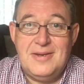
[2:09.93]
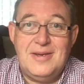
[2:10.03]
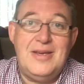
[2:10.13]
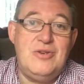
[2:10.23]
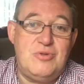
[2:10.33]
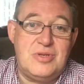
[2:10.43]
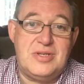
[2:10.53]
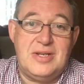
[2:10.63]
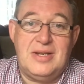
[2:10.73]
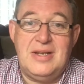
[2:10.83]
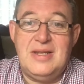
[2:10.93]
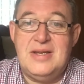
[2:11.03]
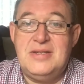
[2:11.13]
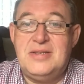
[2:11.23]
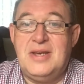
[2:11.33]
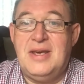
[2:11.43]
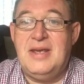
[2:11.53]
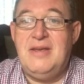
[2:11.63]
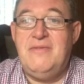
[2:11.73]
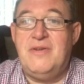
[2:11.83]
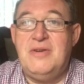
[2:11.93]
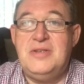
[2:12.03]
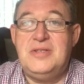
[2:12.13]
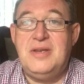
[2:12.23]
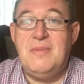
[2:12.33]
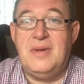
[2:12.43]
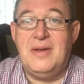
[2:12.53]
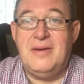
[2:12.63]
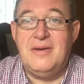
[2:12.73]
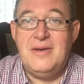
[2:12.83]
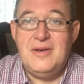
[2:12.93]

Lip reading: Interestingly, there's a very similar